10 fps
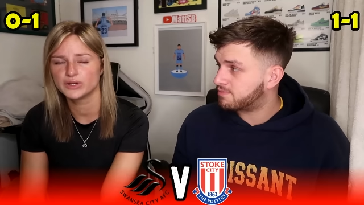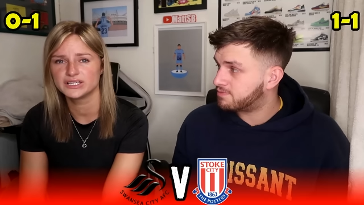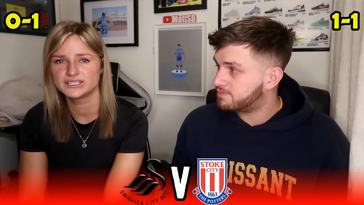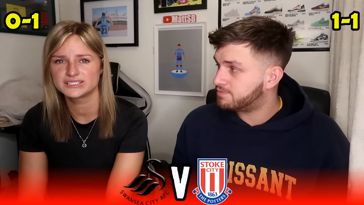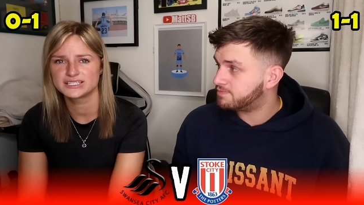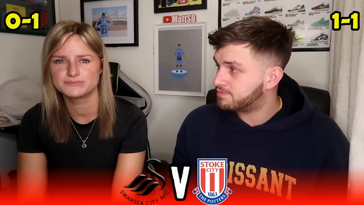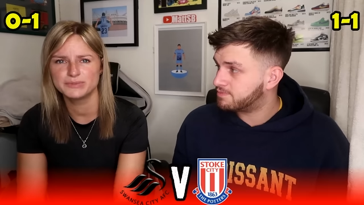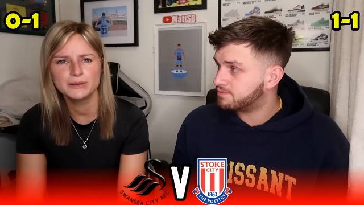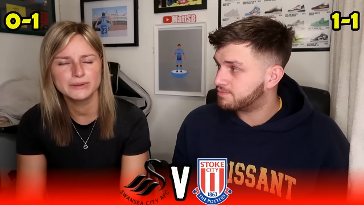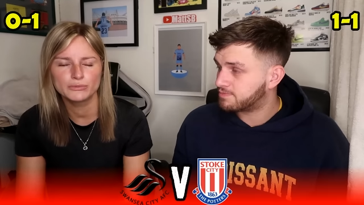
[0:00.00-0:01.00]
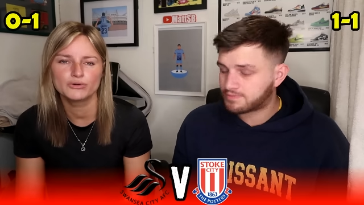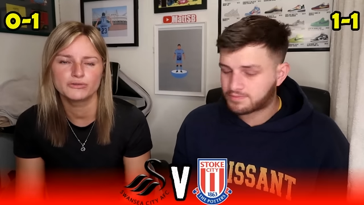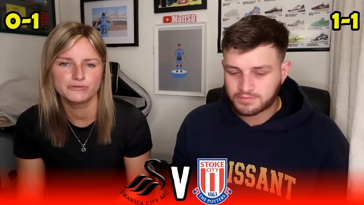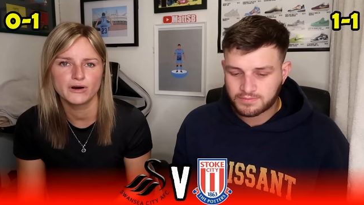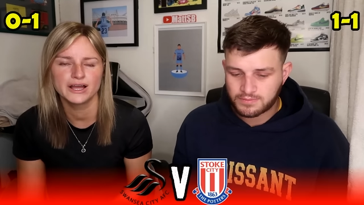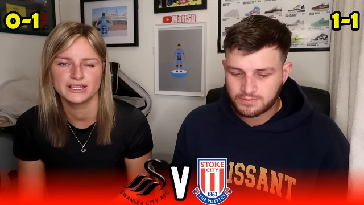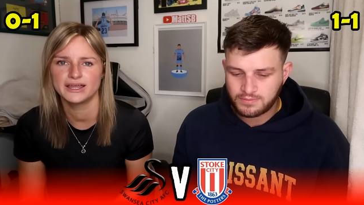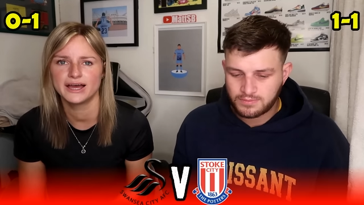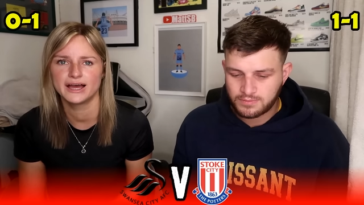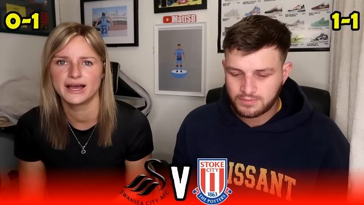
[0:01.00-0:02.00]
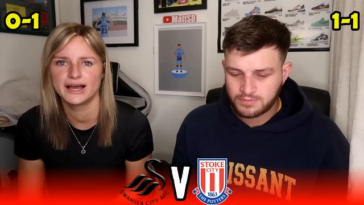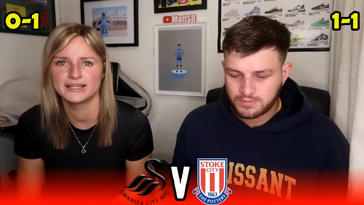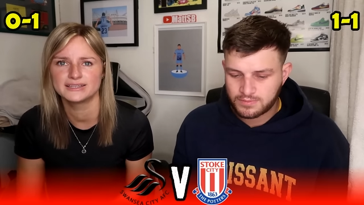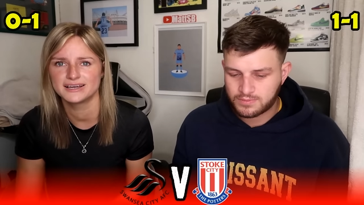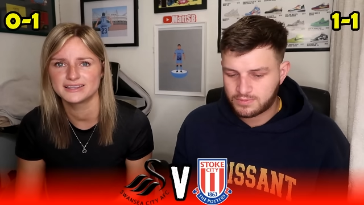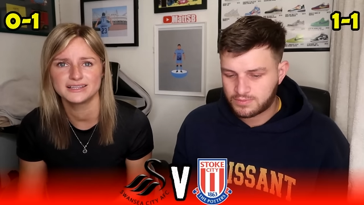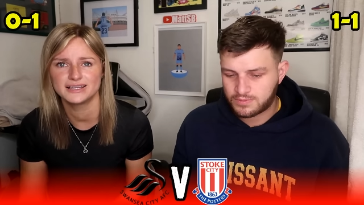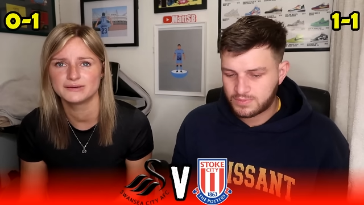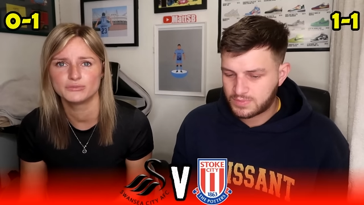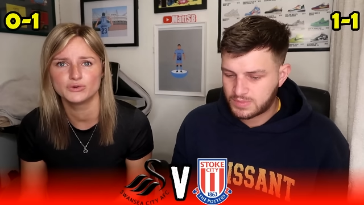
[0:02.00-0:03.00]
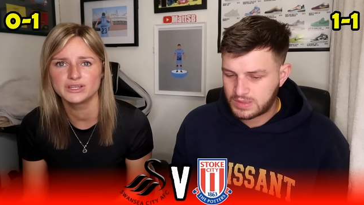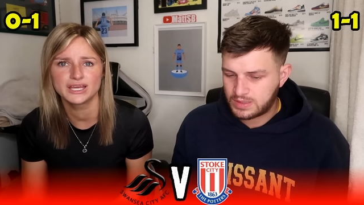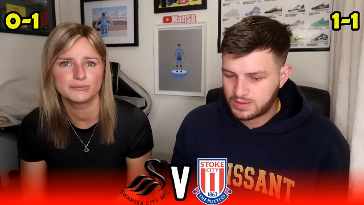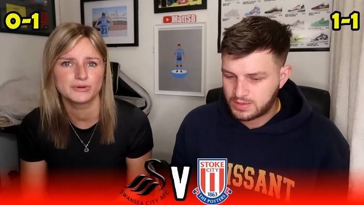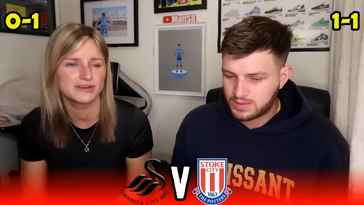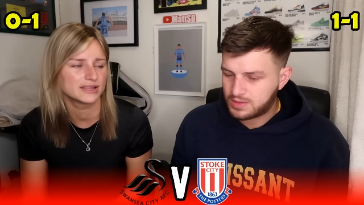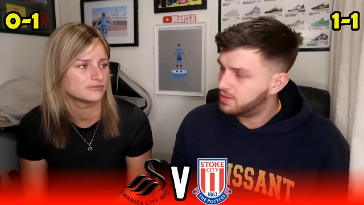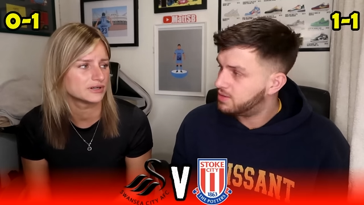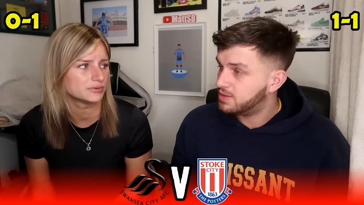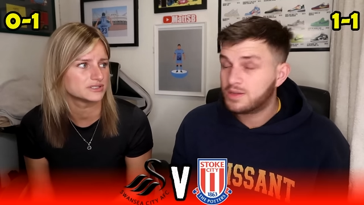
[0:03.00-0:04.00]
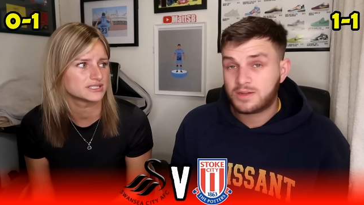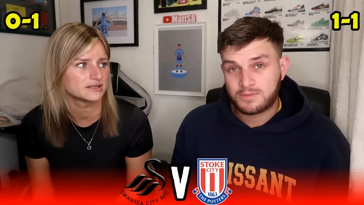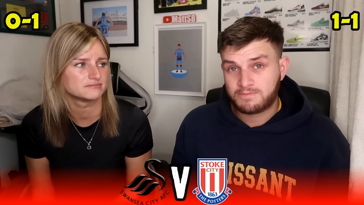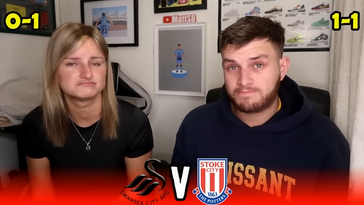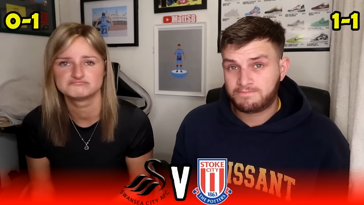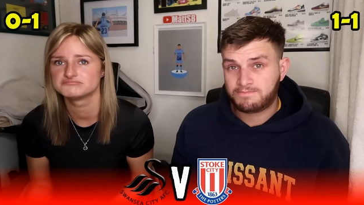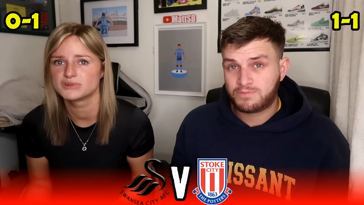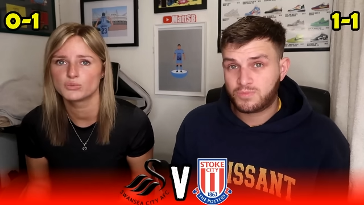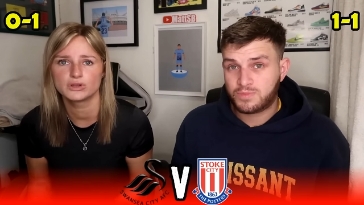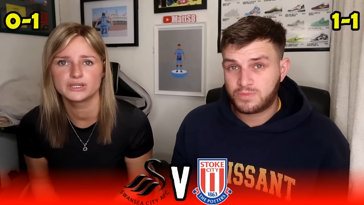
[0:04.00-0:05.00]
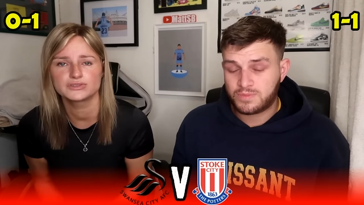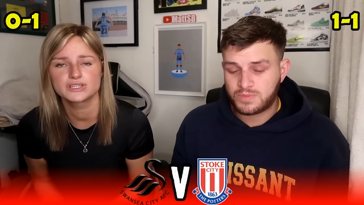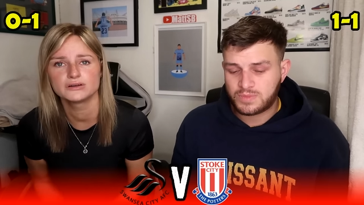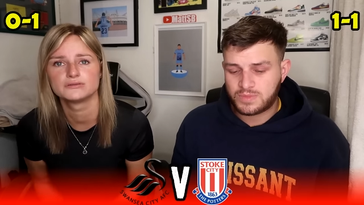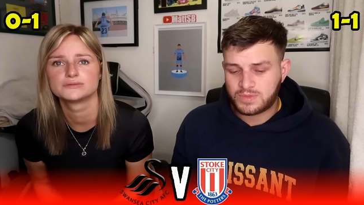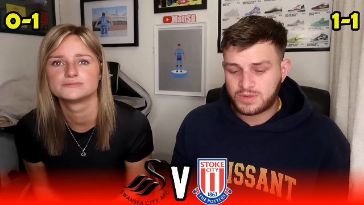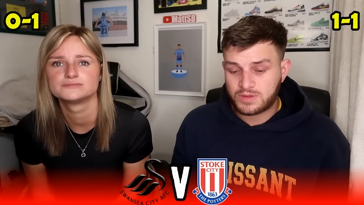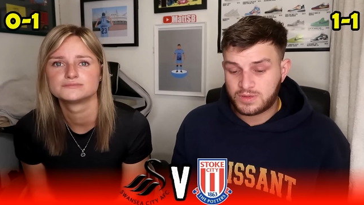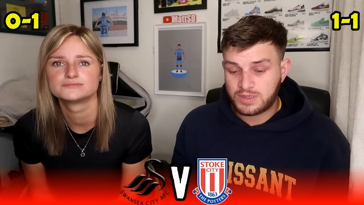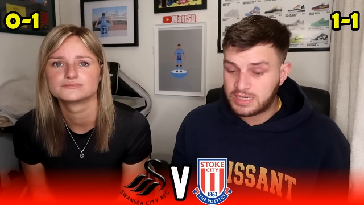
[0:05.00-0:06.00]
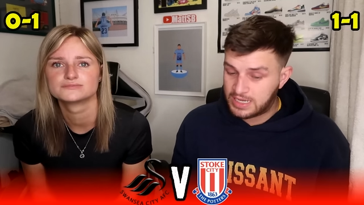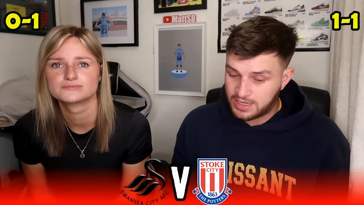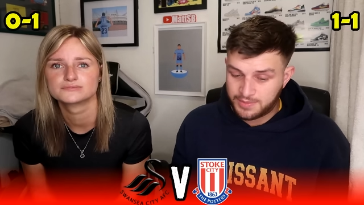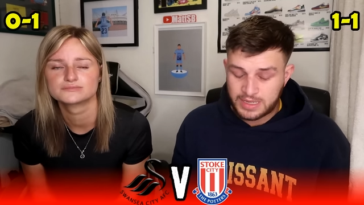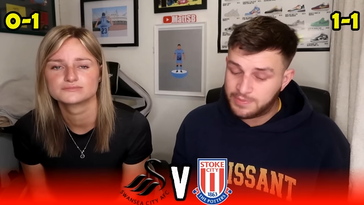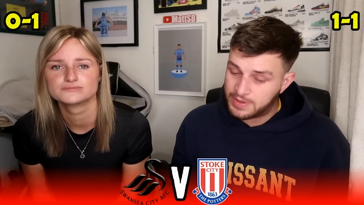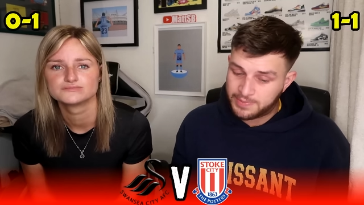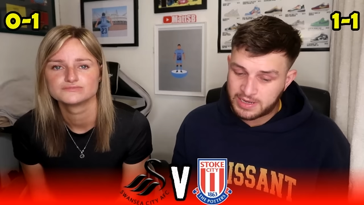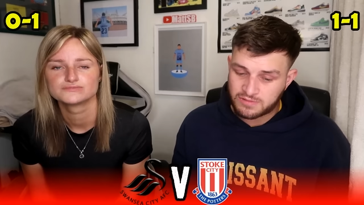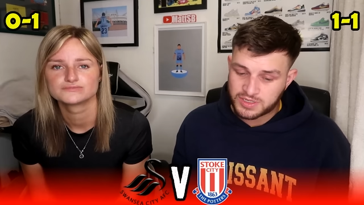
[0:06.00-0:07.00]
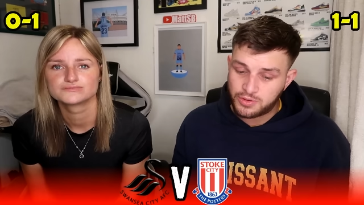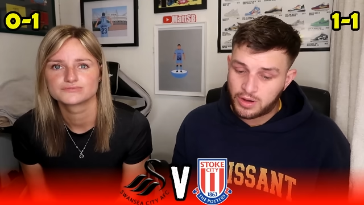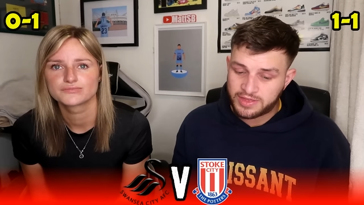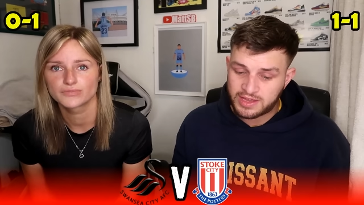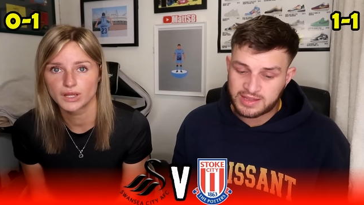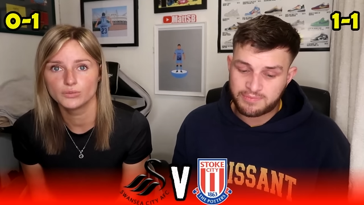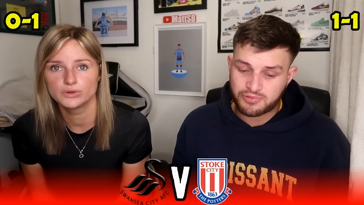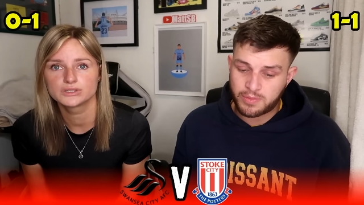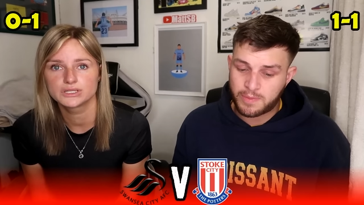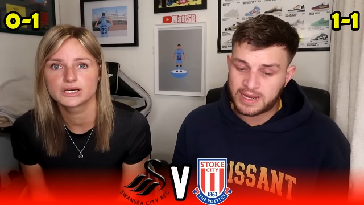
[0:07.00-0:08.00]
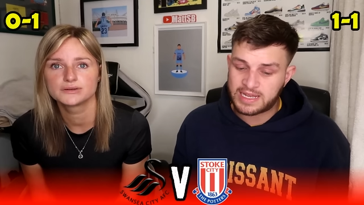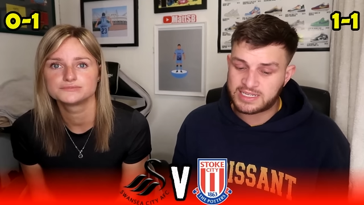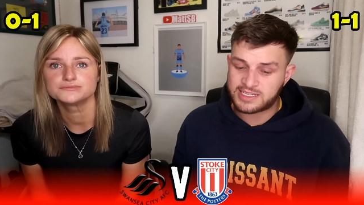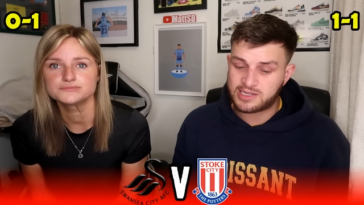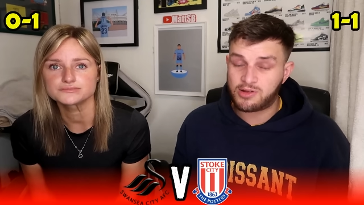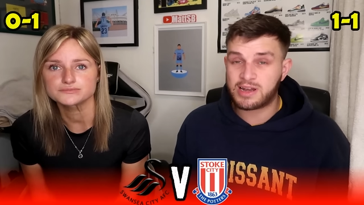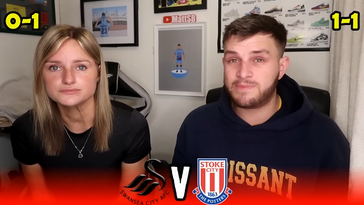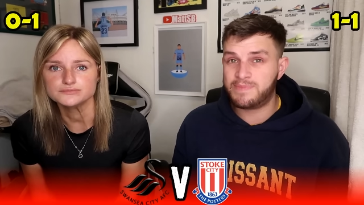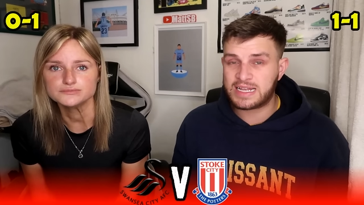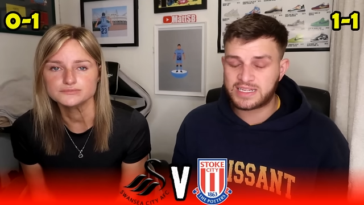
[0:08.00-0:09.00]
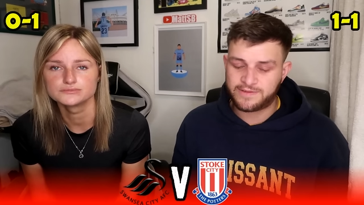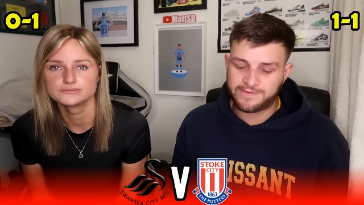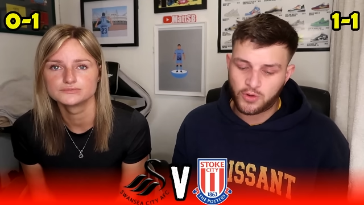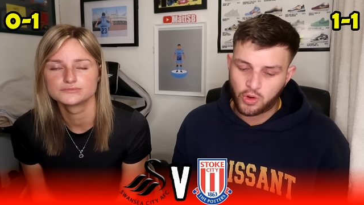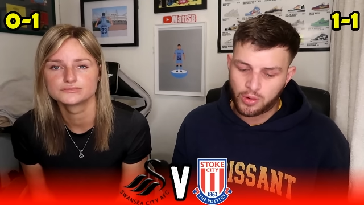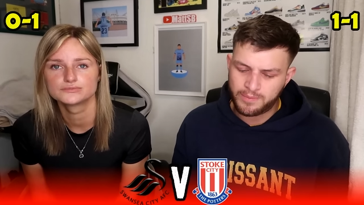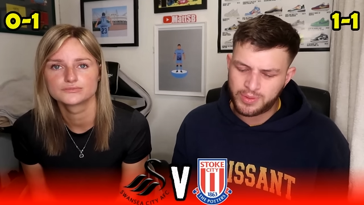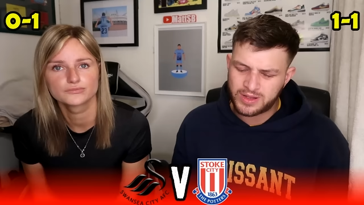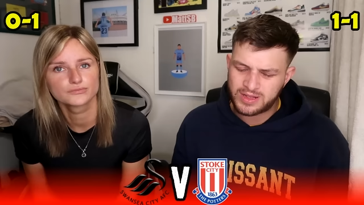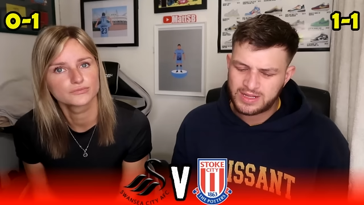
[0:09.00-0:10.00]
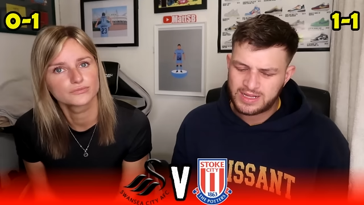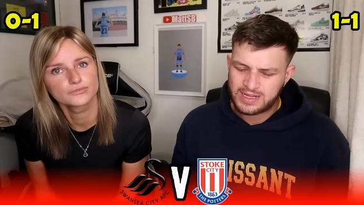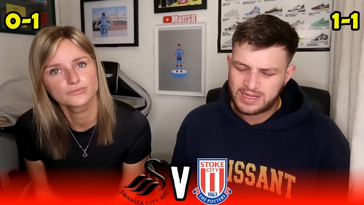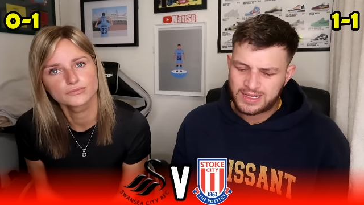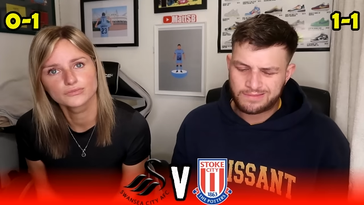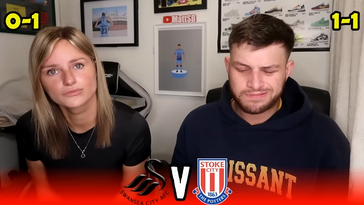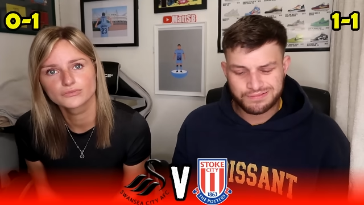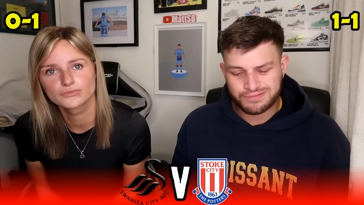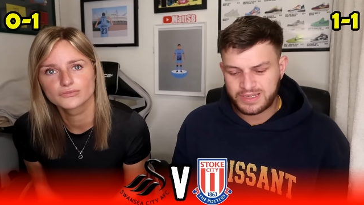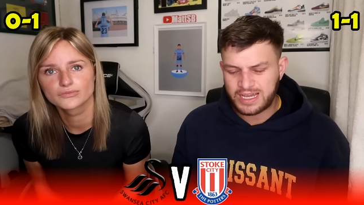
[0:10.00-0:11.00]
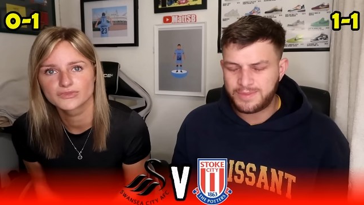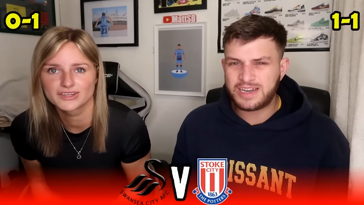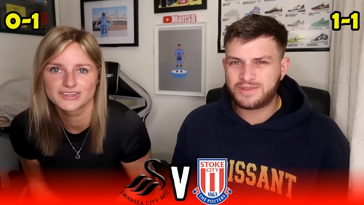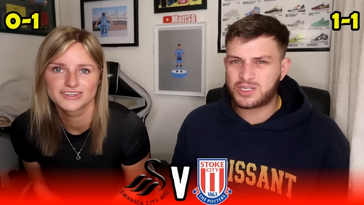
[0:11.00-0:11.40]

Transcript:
Speaker 1: weeks, there's been a bit more fight there, and I think they're more than capable of getting 3 points here. 1-0 Stoke.
Speaker 2: Yeah, it'd be a big result. I think they're probably in slightly better form, but yeah, I mean,